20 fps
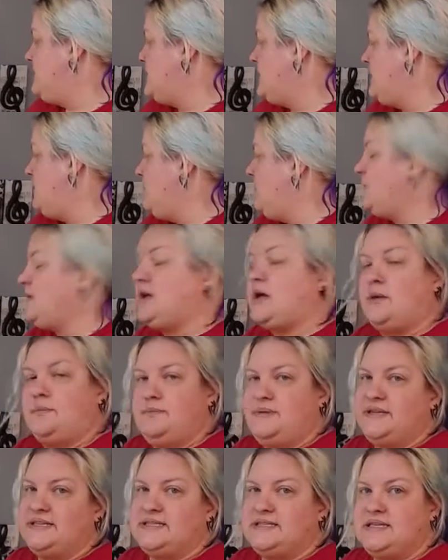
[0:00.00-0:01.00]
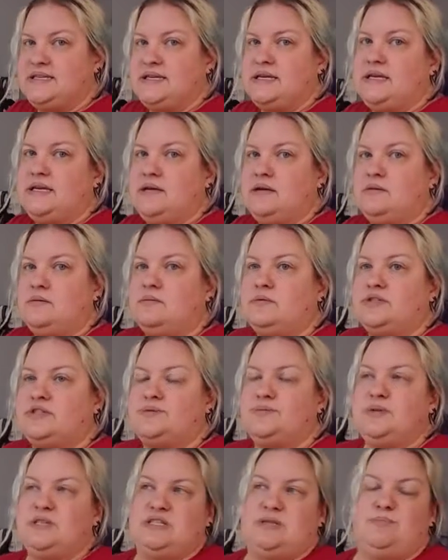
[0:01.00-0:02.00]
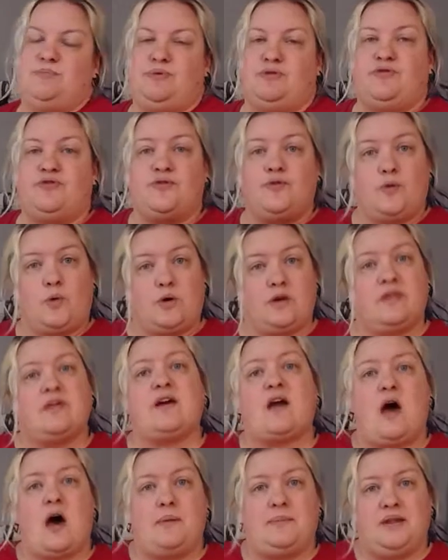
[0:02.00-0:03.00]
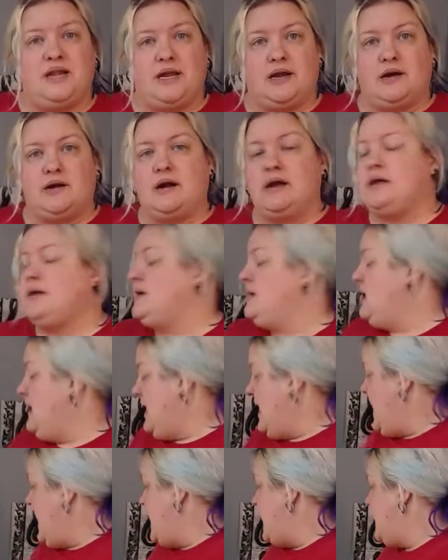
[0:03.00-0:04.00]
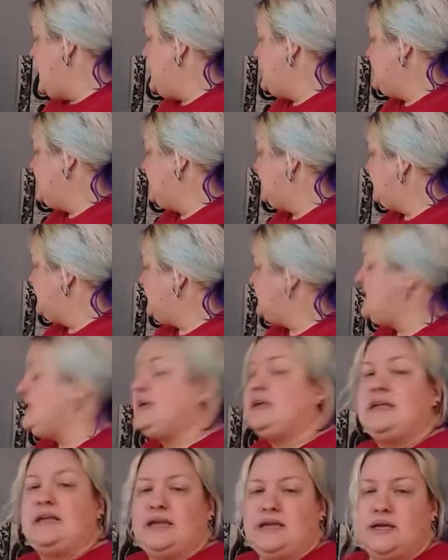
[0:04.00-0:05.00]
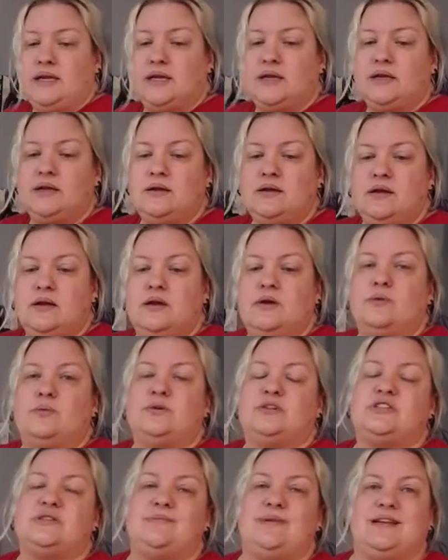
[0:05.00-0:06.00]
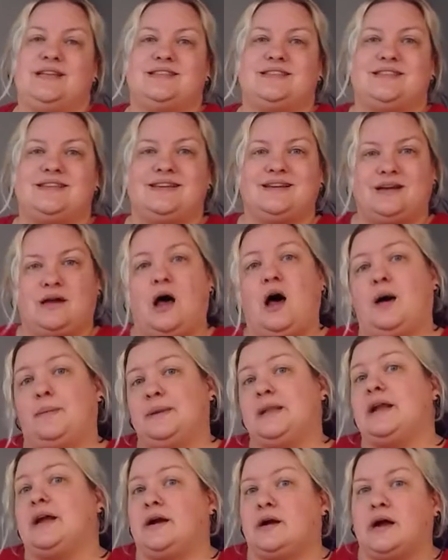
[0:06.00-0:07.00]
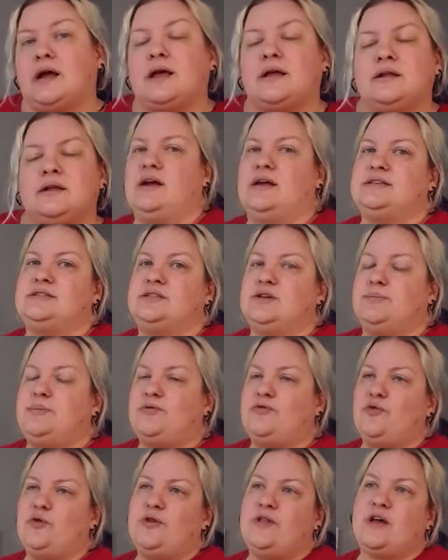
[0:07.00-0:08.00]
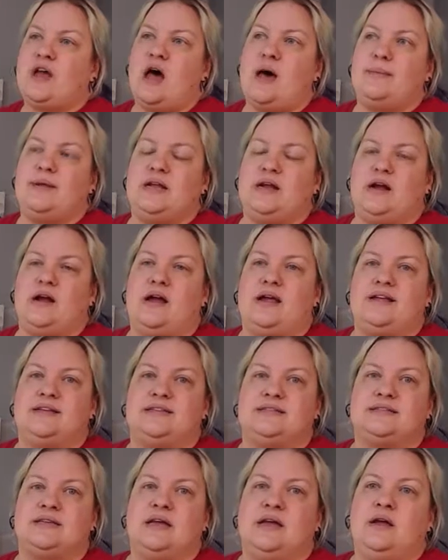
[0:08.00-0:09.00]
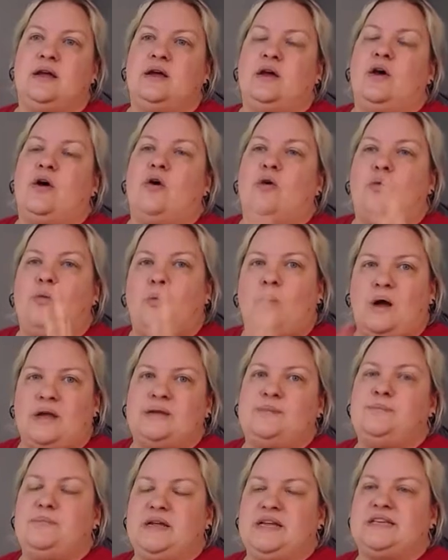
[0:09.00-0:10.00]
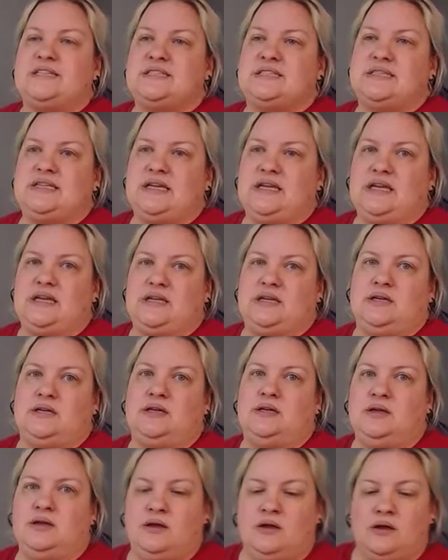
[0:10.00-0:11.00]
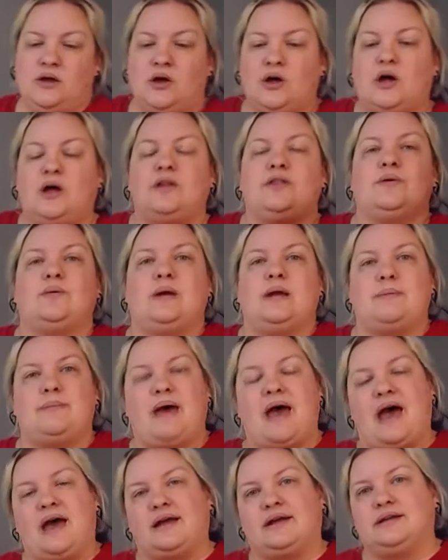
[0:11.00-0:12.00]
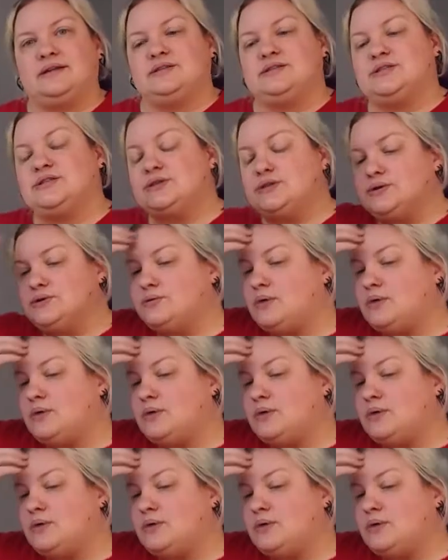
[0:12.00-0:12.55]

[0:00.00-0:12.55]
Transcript: what we call BCE, which means before the Common Era, and CE, which means Common Era. So before the Common Era is 1 BC all the way back to